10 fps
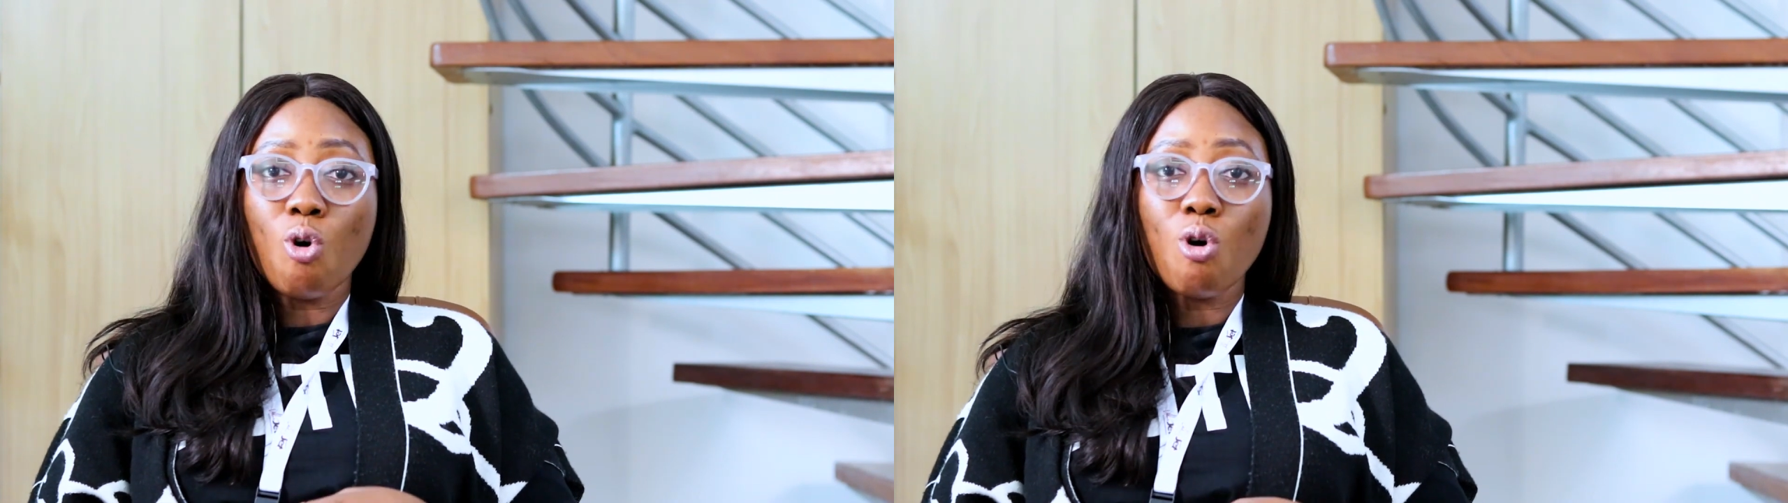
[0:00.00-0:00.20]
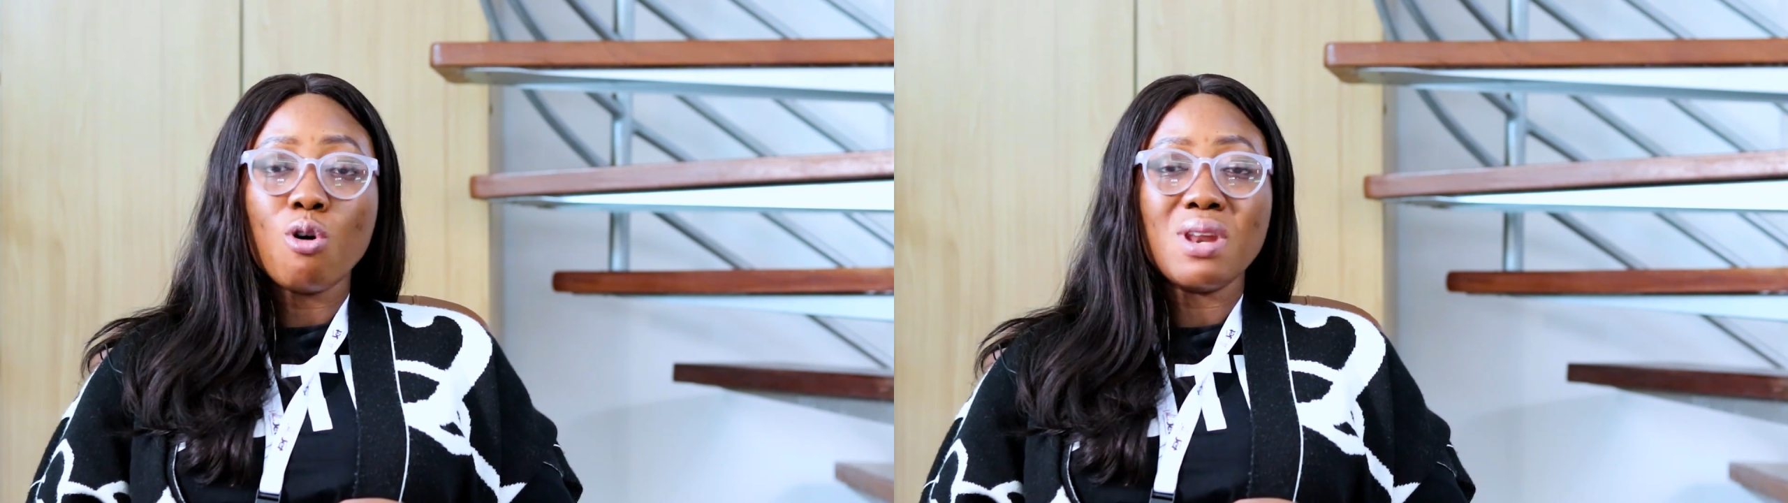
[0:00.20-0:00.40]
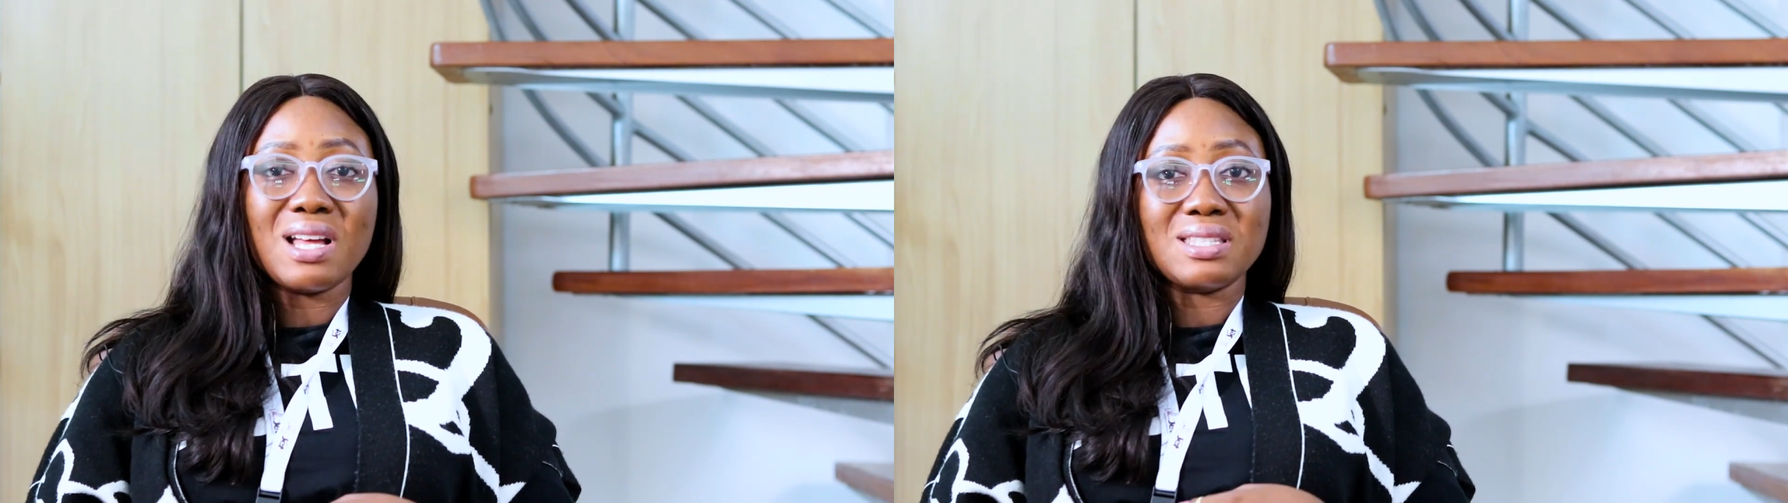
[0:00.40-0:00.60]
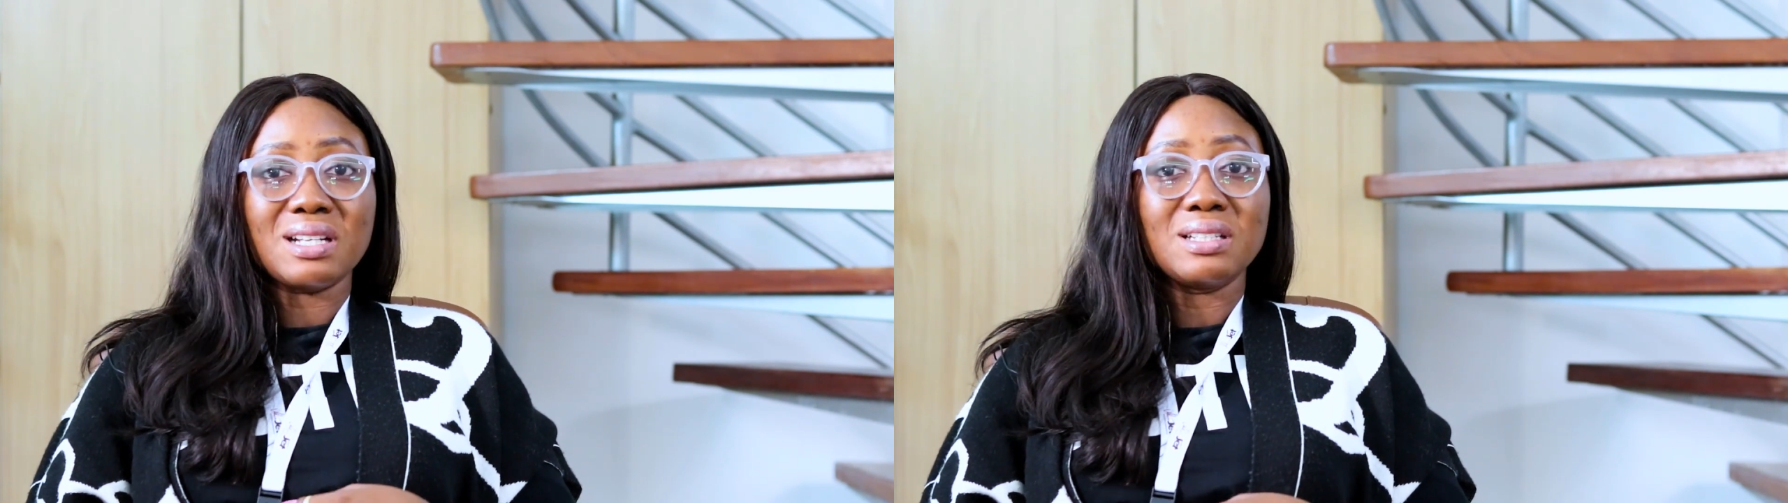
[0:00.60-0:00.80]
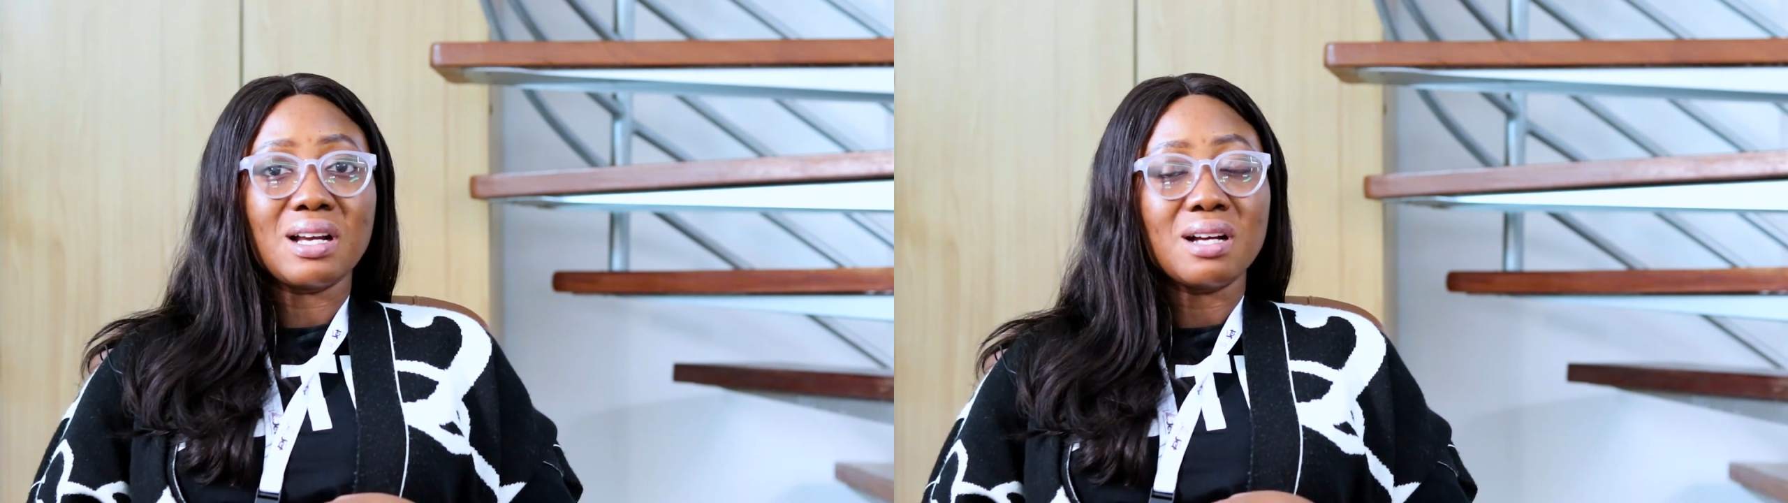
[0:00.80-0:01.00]
all our
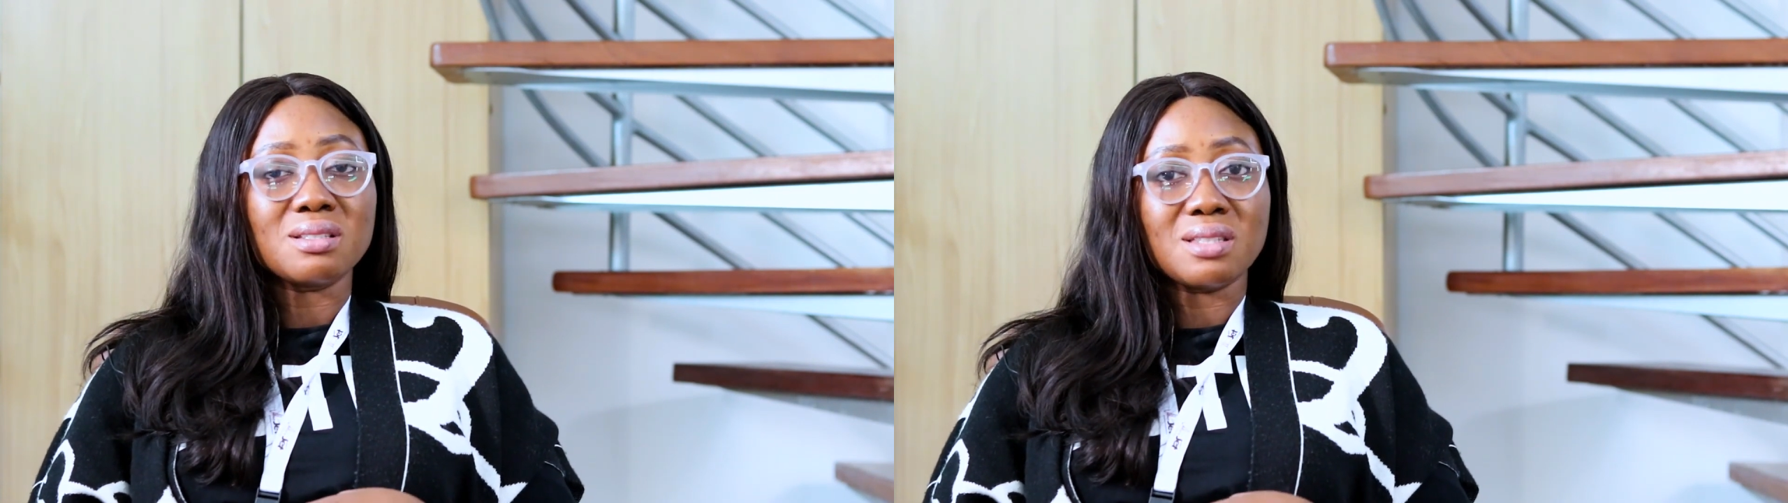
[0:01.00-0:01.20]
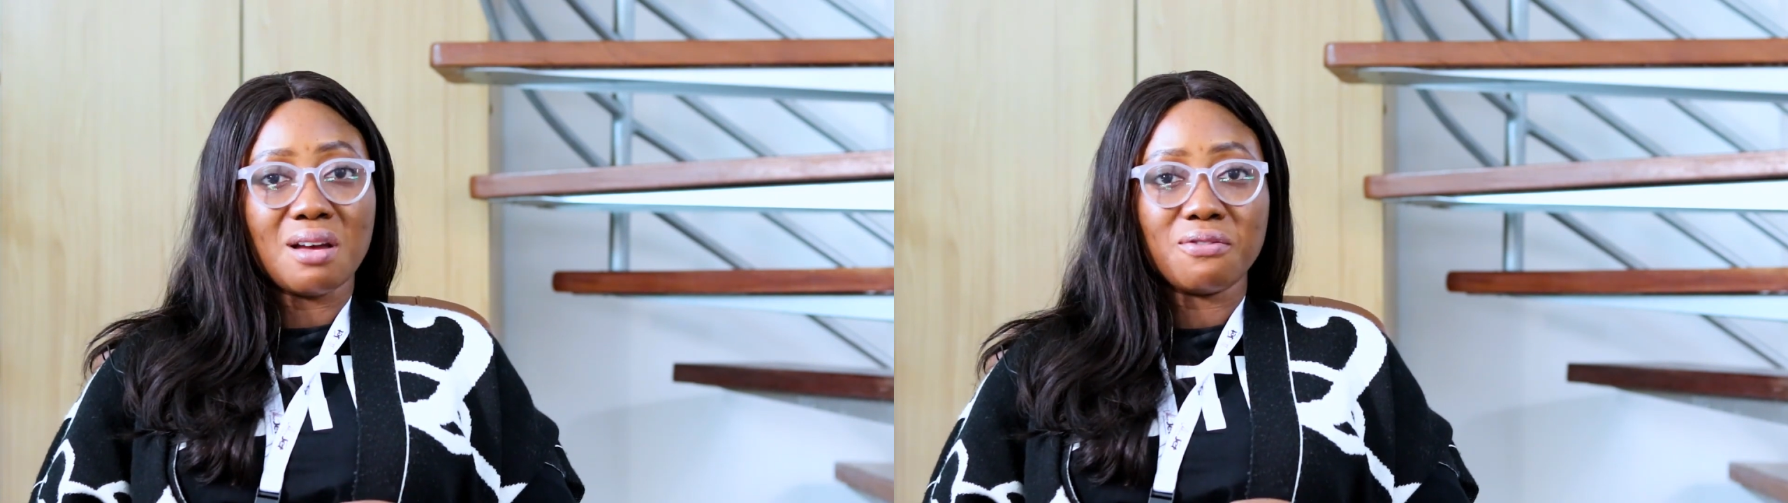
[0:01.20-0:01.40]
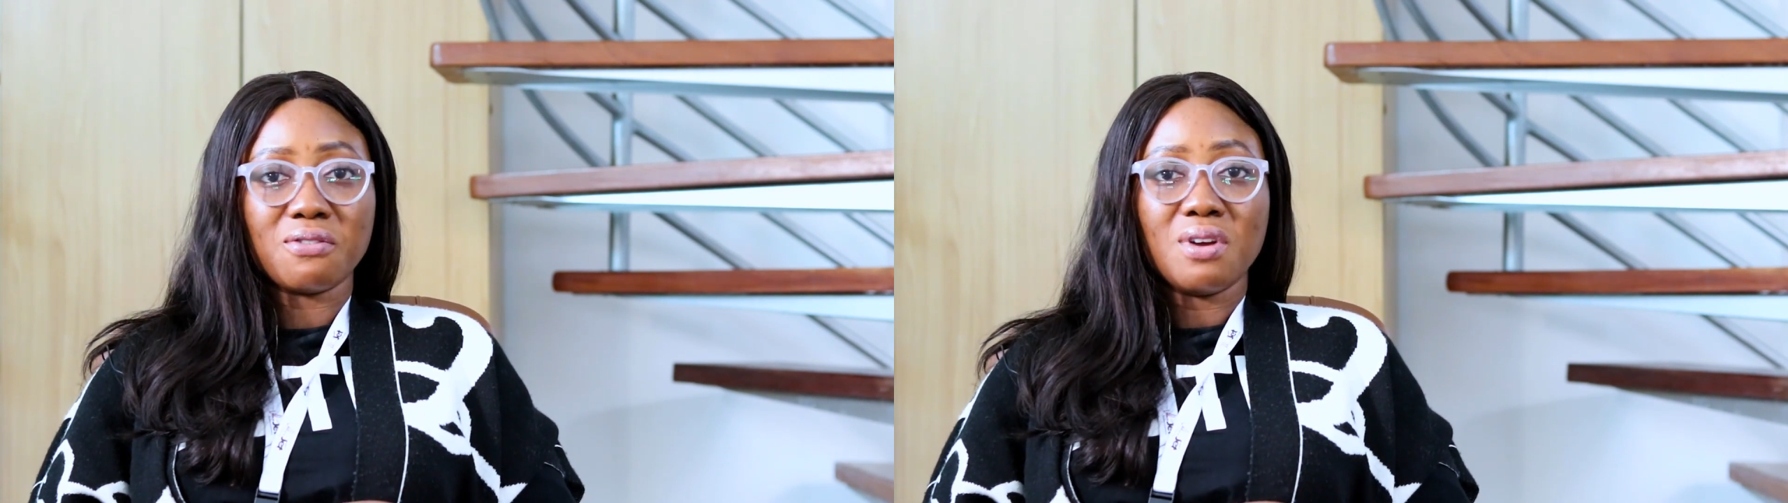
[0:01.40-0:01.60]
technical staff.